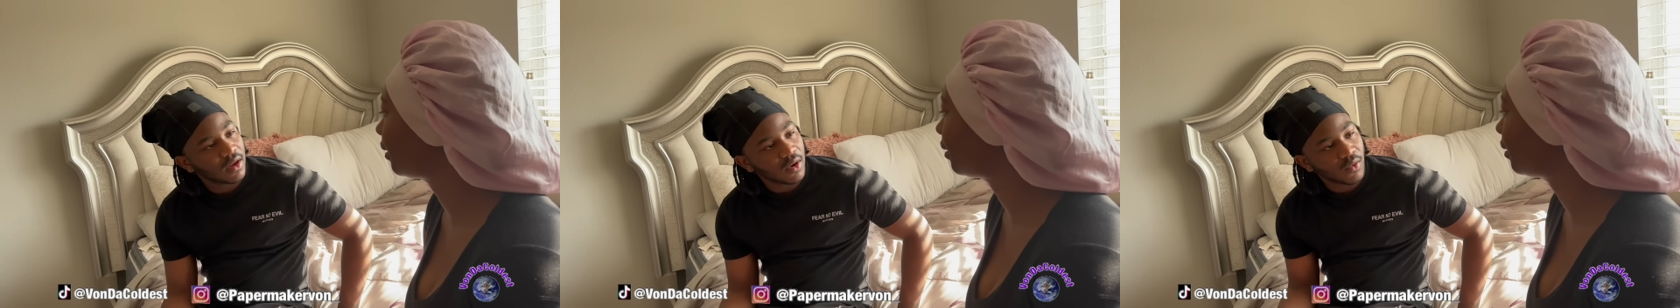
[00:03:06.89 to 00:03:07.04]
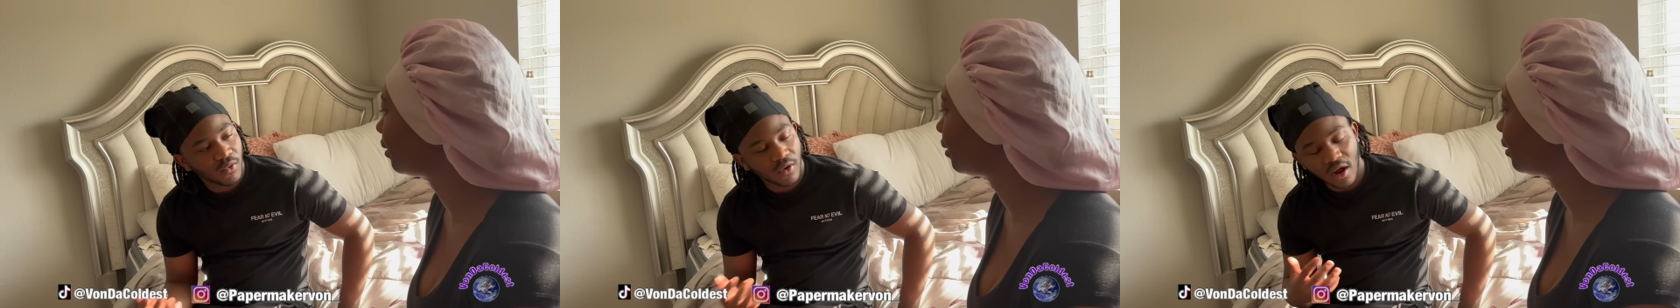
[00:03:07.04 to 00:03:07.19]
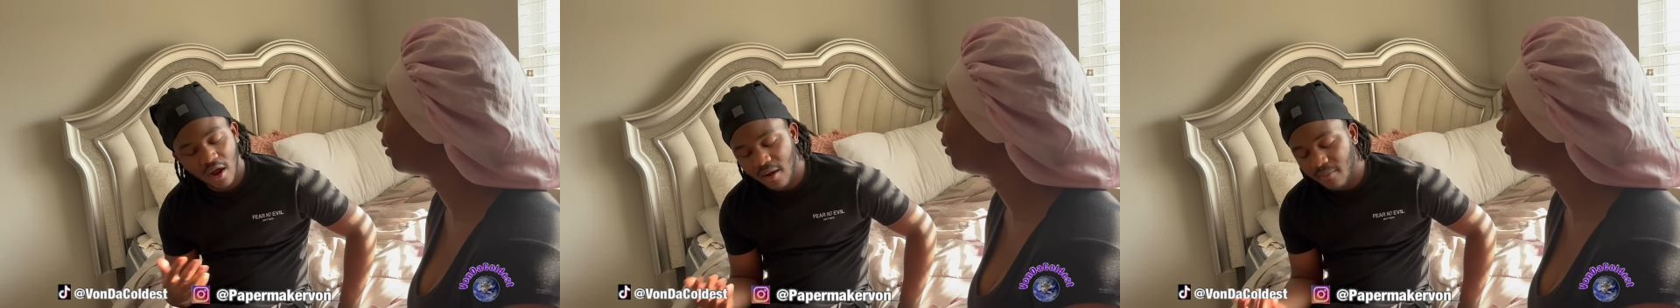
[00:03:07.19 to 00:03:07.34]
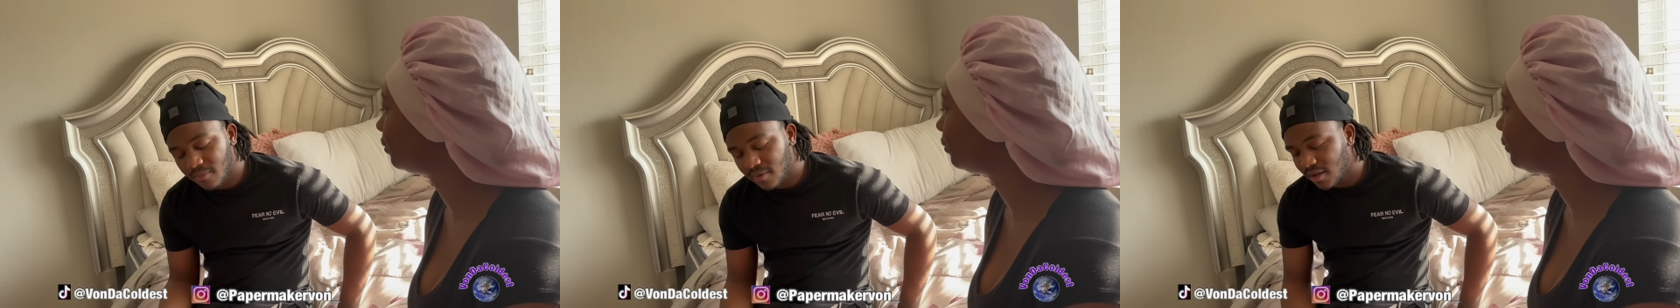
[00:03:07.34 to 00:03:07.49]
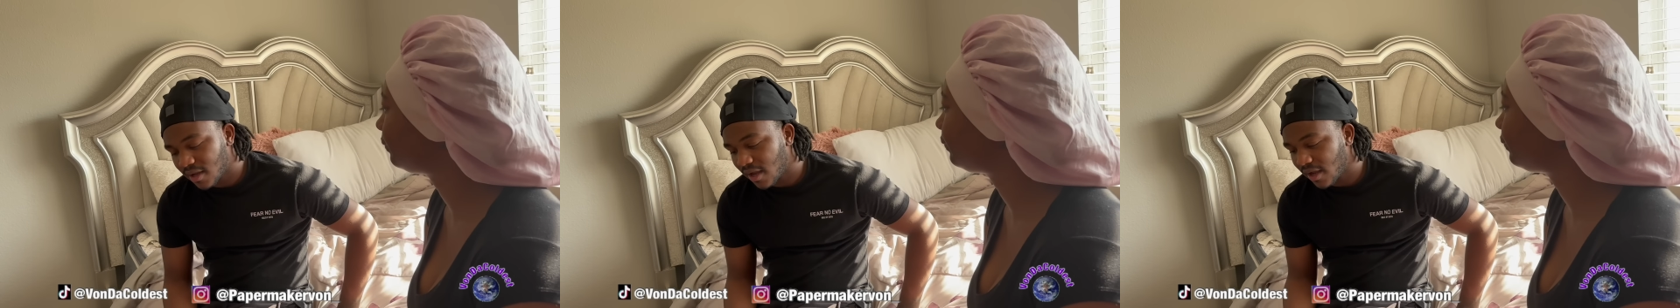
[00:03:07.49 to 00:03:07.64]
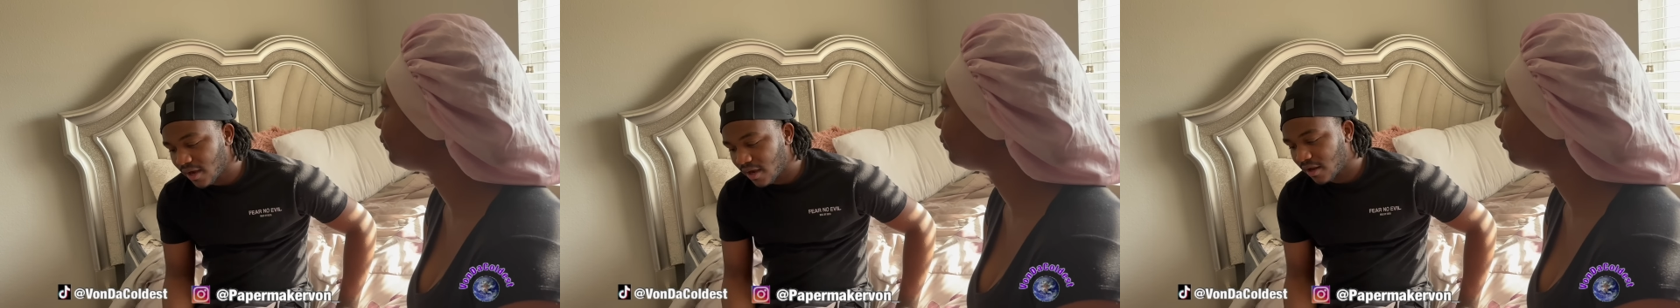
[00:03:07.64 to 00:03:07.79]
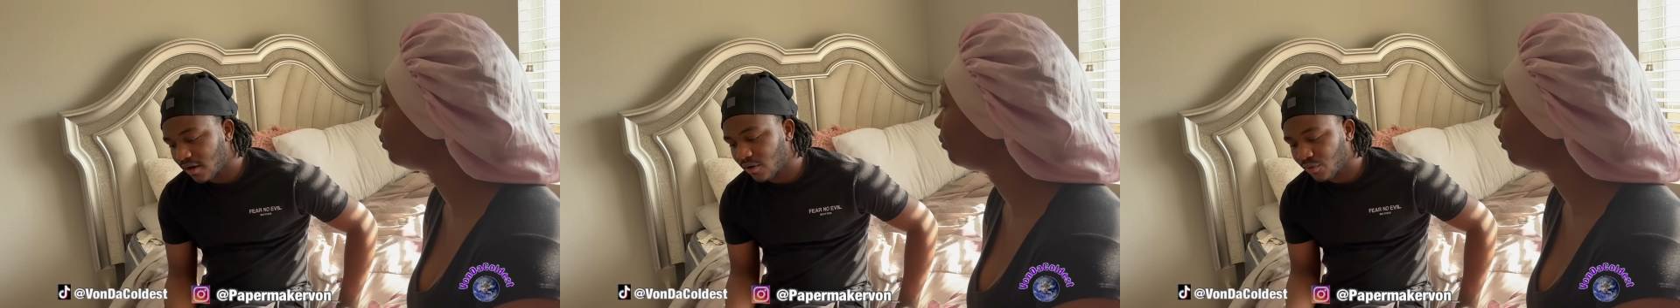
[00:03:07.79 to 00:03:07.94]
Well, I mean, I
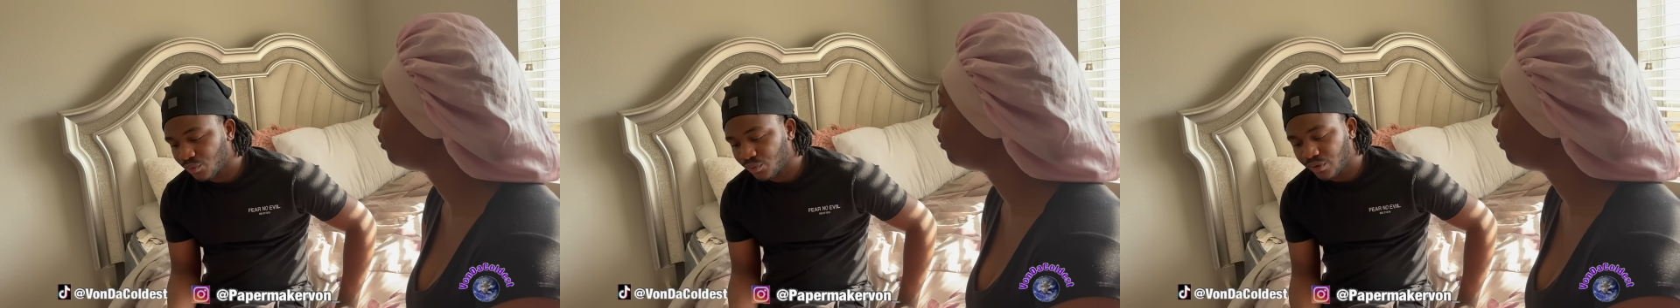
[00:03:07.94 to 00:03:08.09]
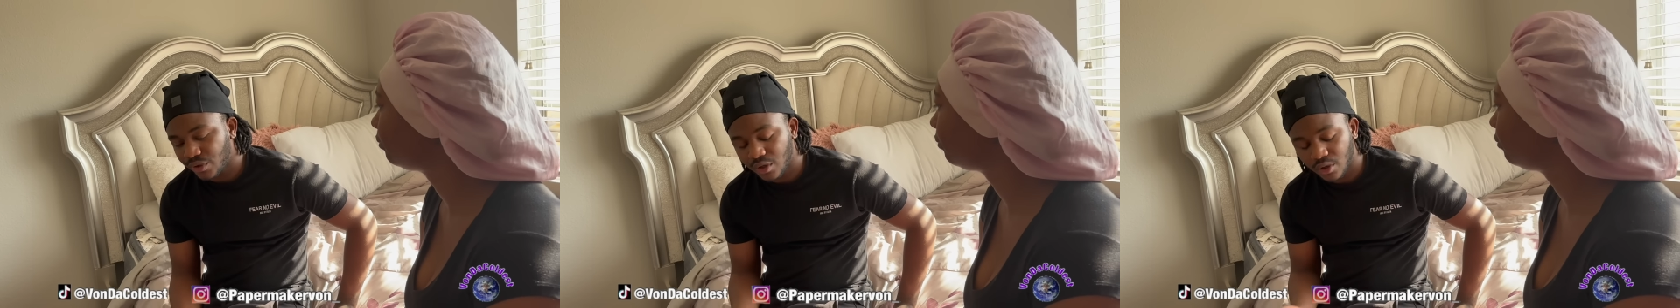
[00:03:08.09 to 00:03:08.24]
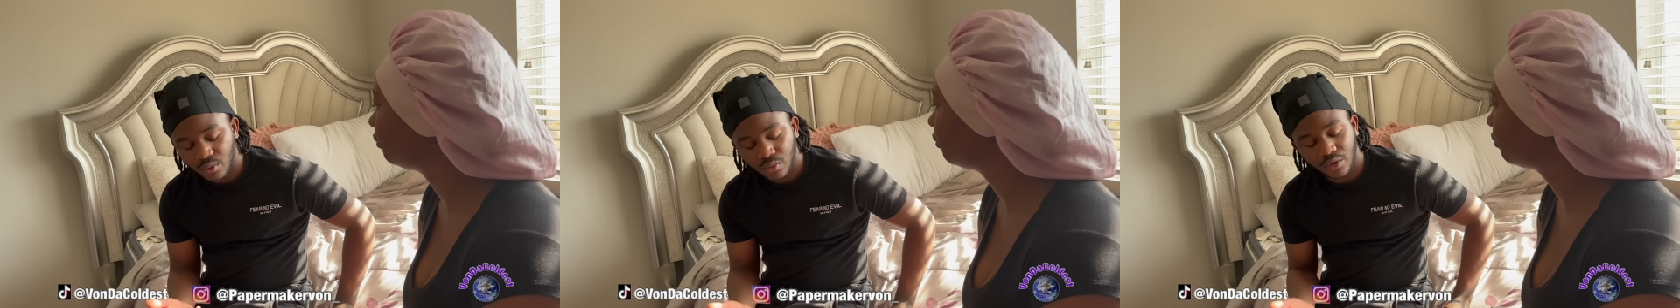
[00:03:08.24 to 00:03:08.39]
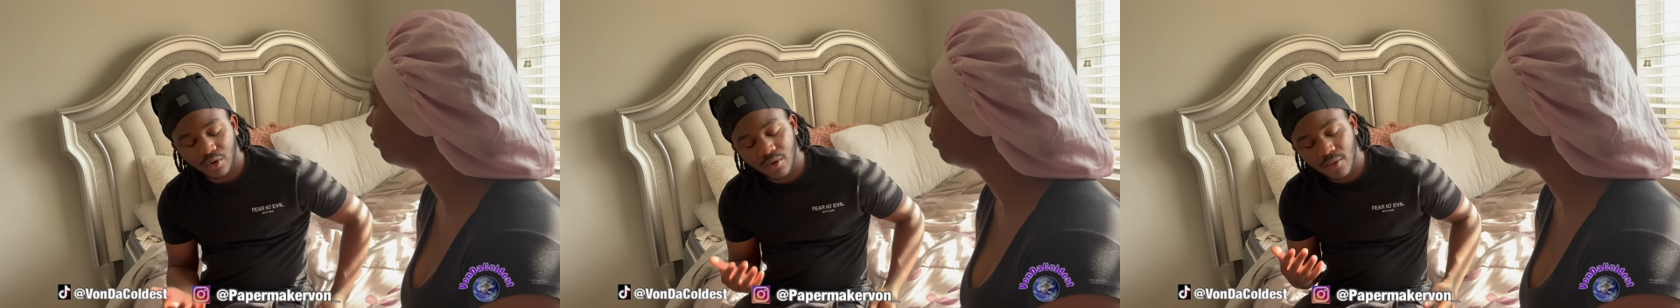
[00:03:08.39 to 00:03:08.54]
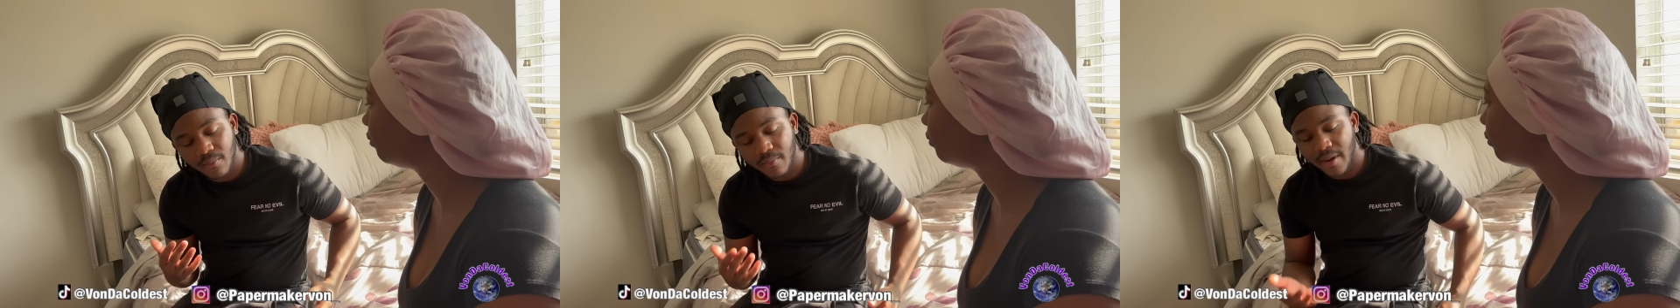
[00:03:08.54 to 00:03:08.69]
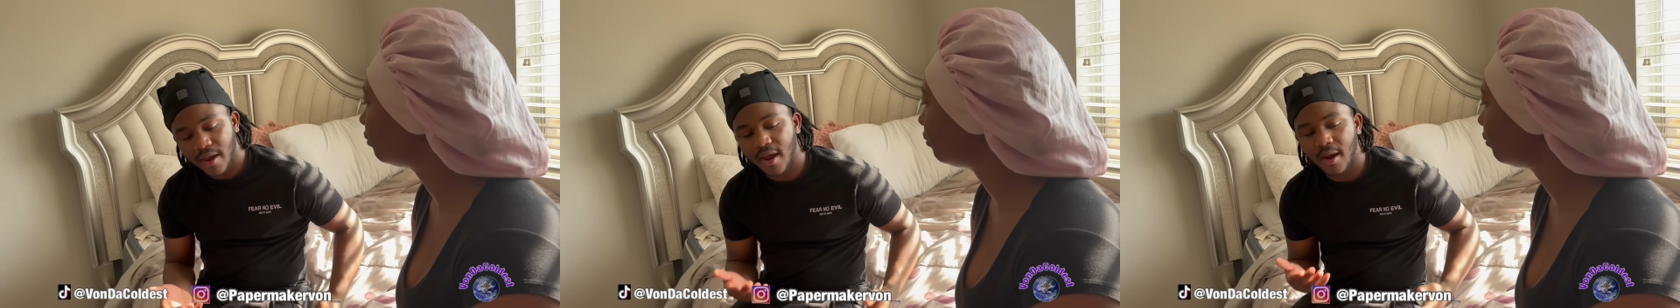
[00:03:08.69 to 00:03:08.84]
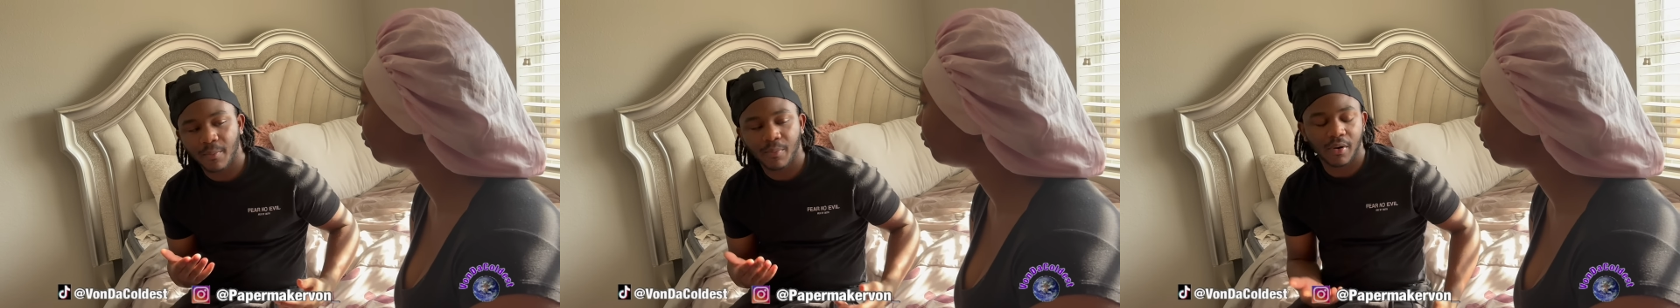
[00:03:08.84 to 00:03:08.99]
got a real, real bad